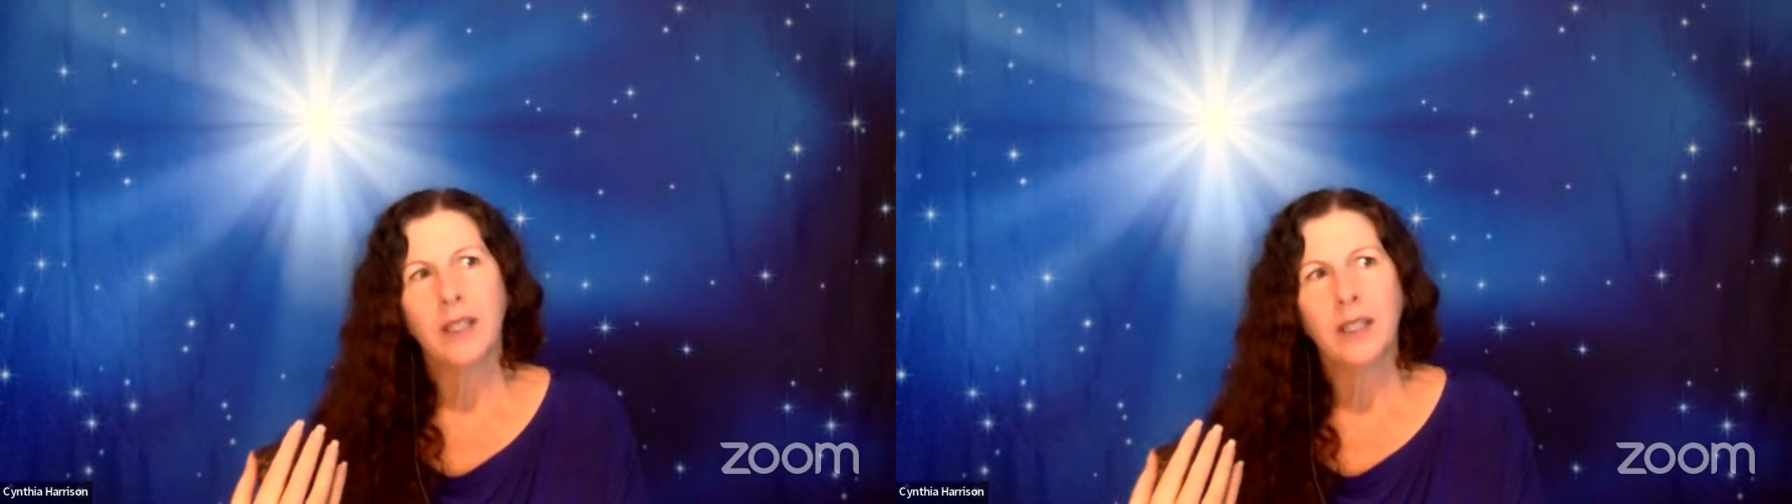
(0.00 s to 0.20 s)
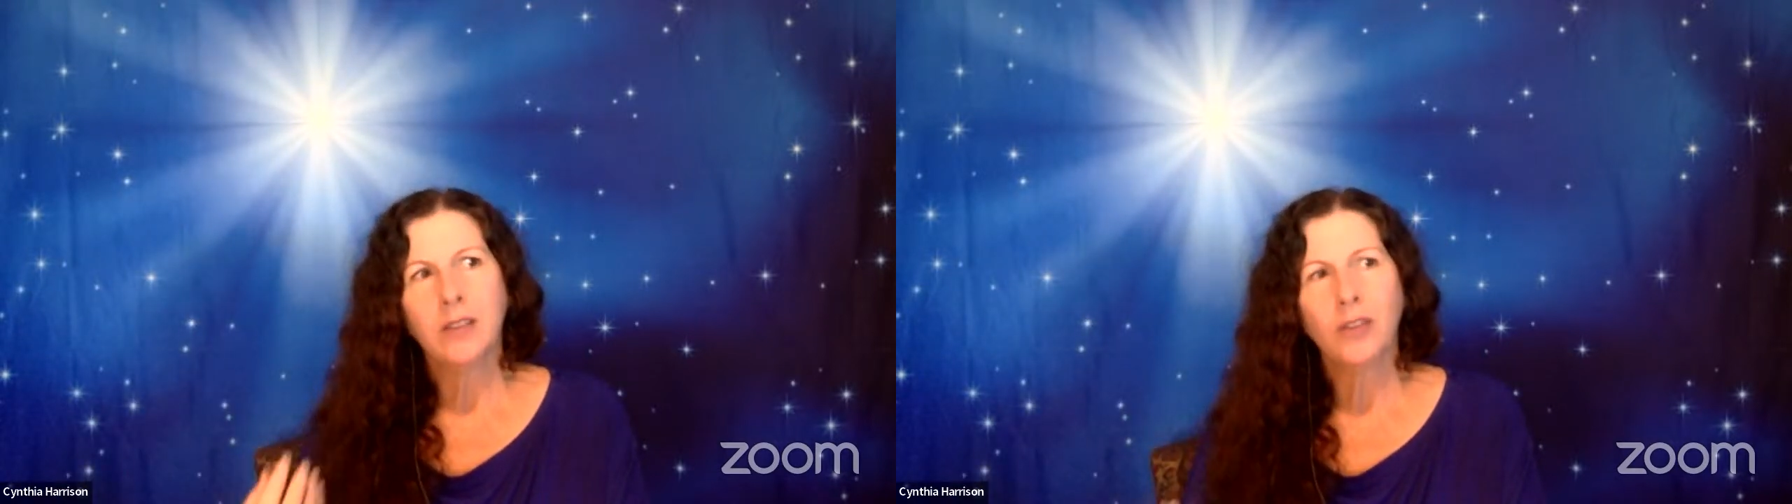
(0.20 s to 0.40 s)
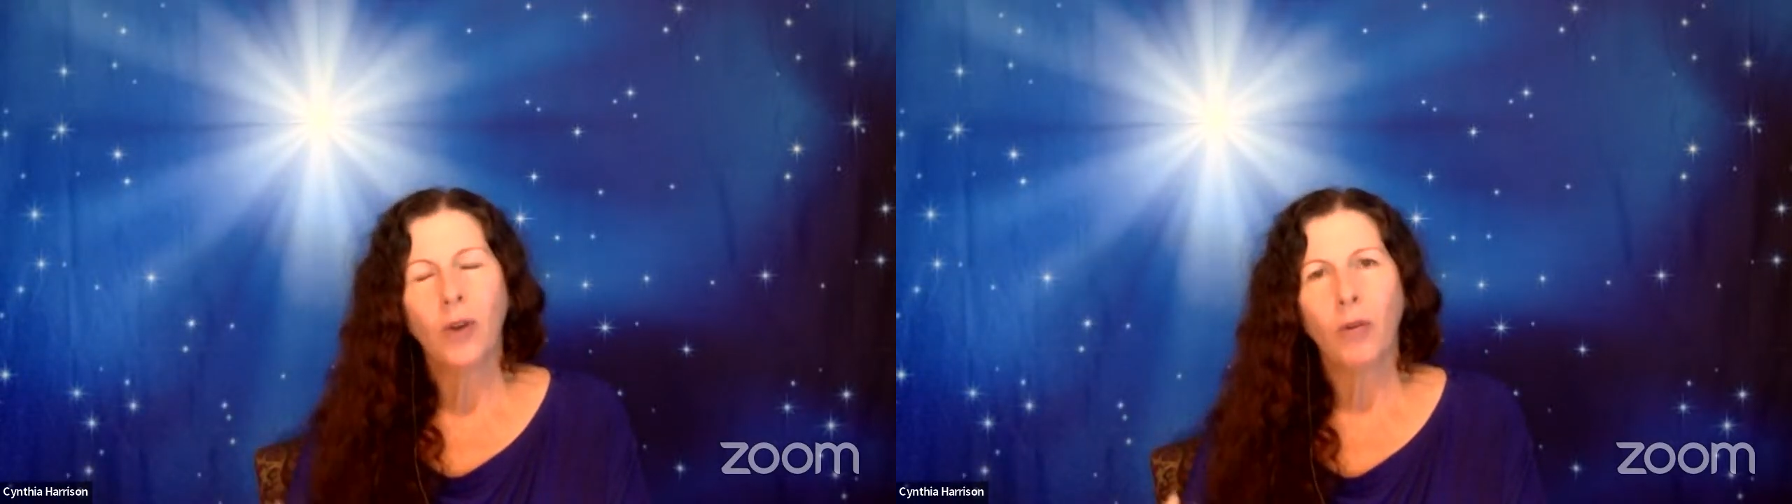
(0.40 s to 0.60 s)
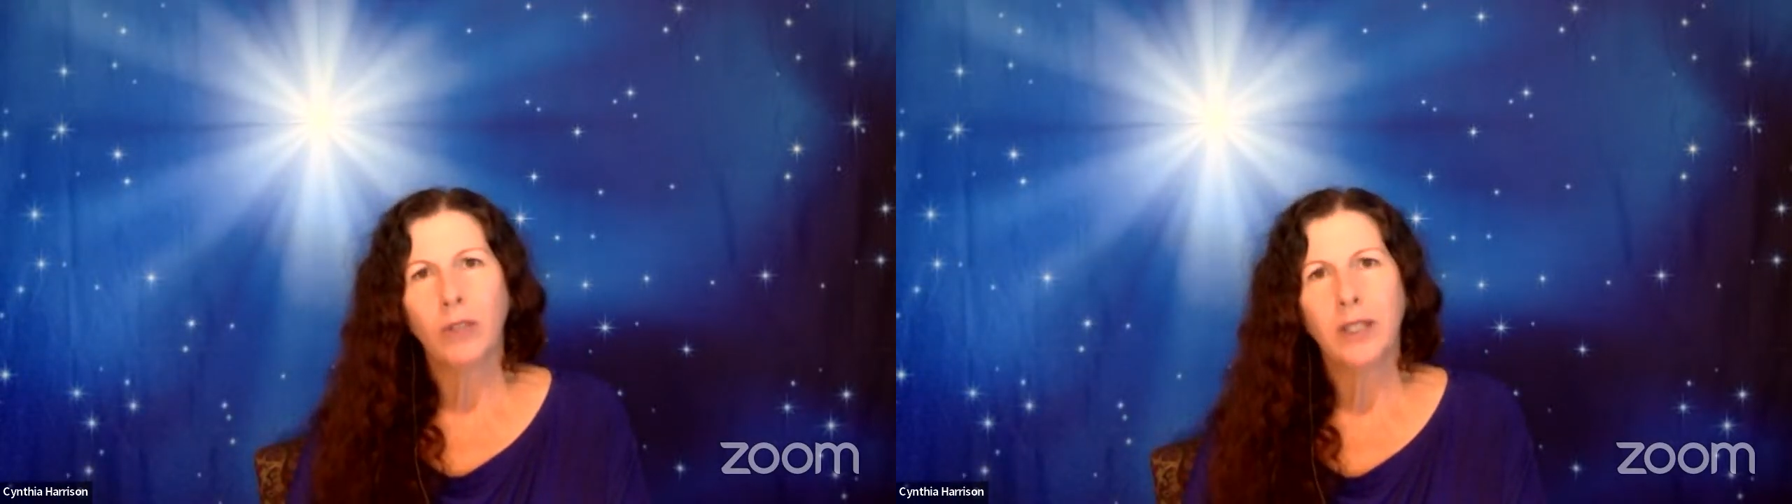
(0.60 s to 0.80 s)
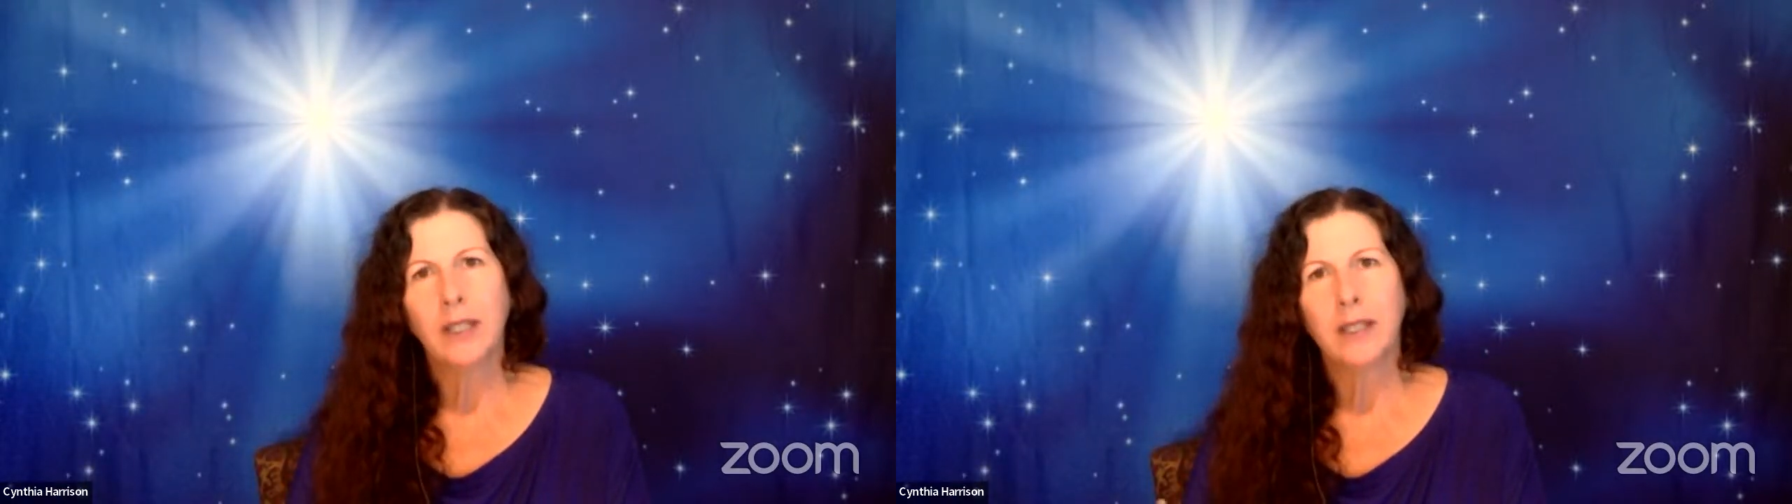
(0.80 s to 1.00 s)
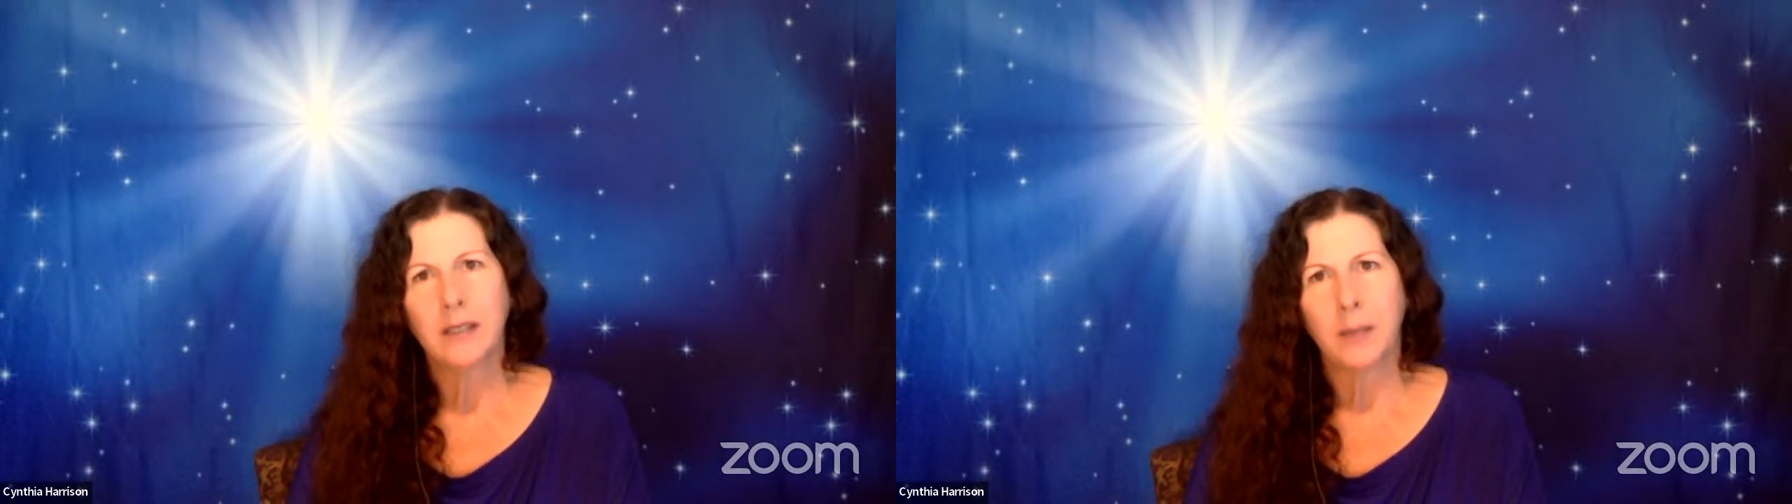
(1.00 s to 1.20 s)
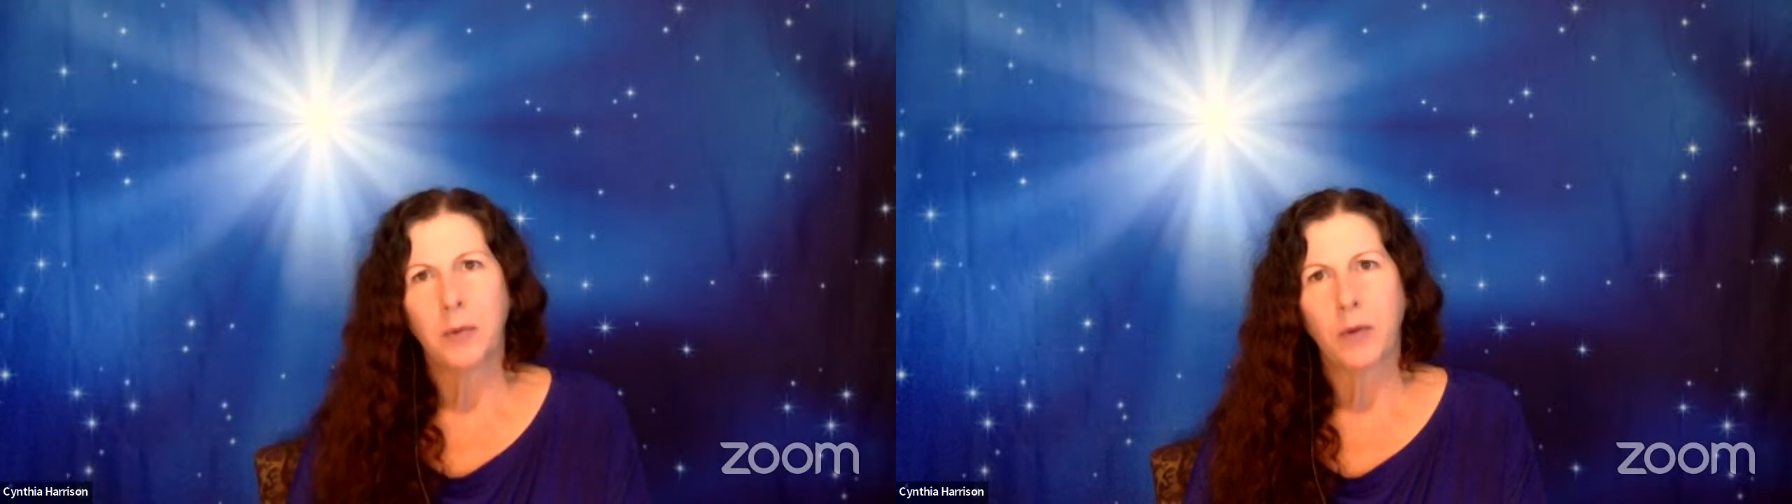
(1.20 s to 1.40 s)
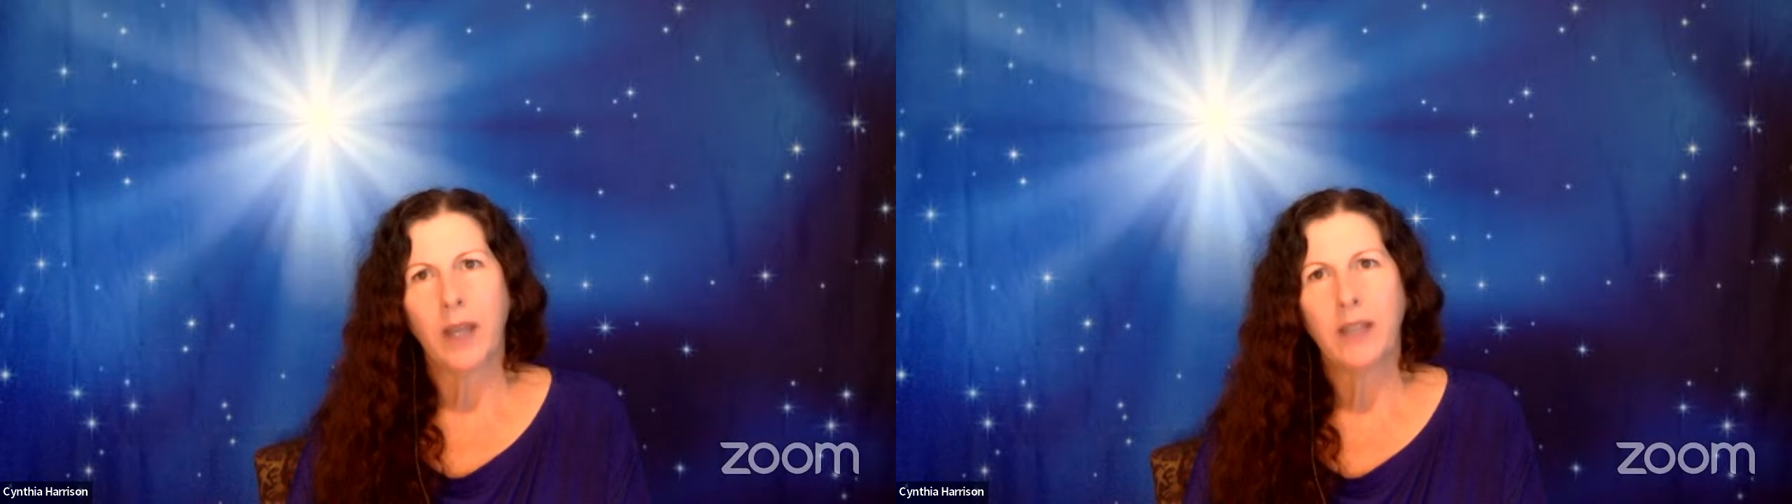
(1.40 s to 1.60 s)
it's not really a
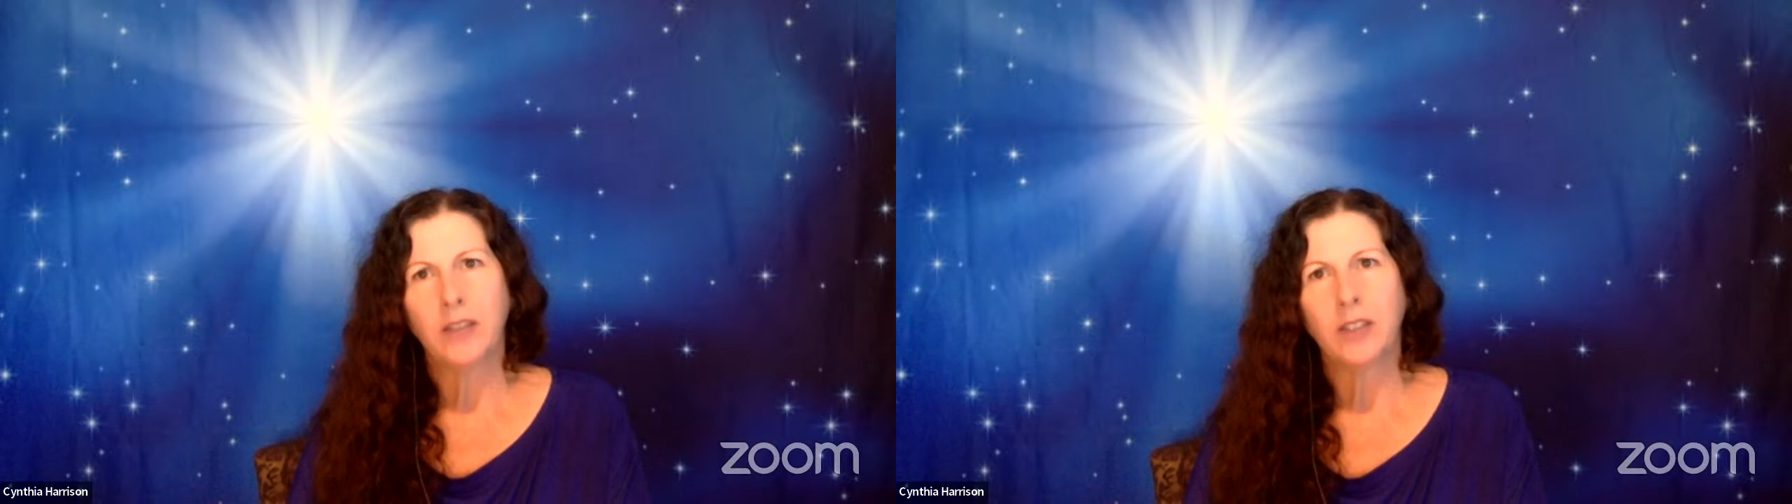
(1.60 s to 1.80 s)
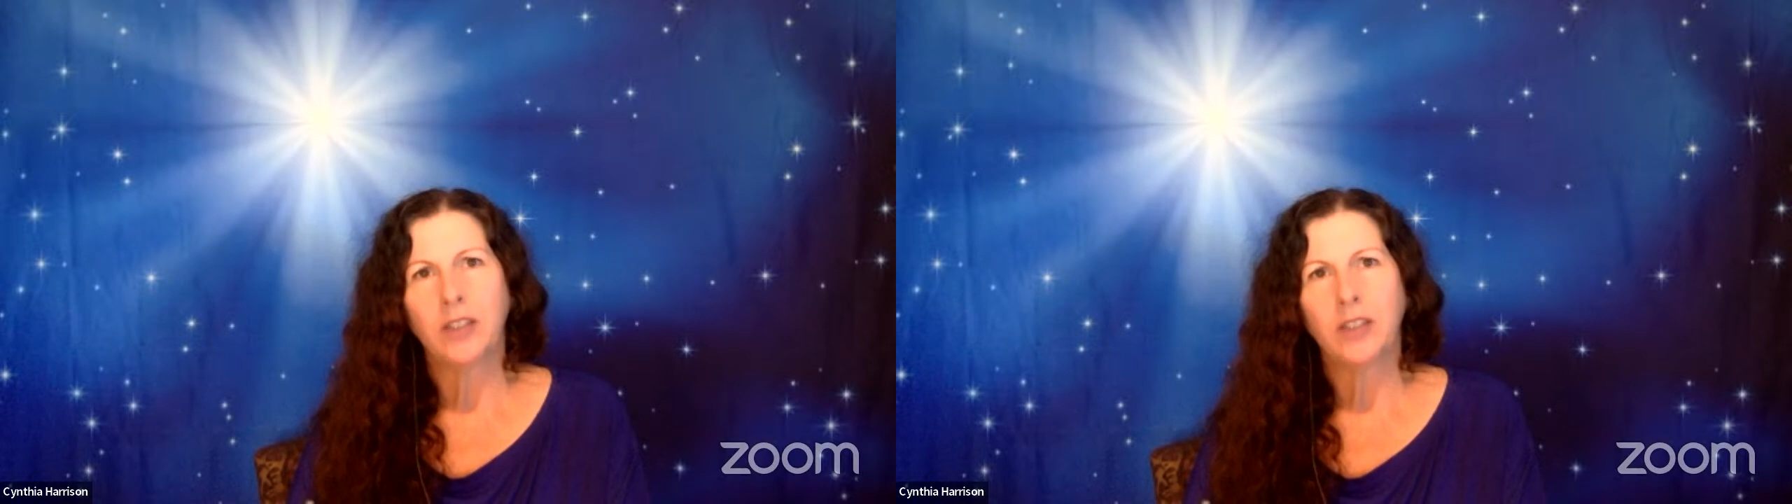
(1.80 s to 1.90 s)
separation.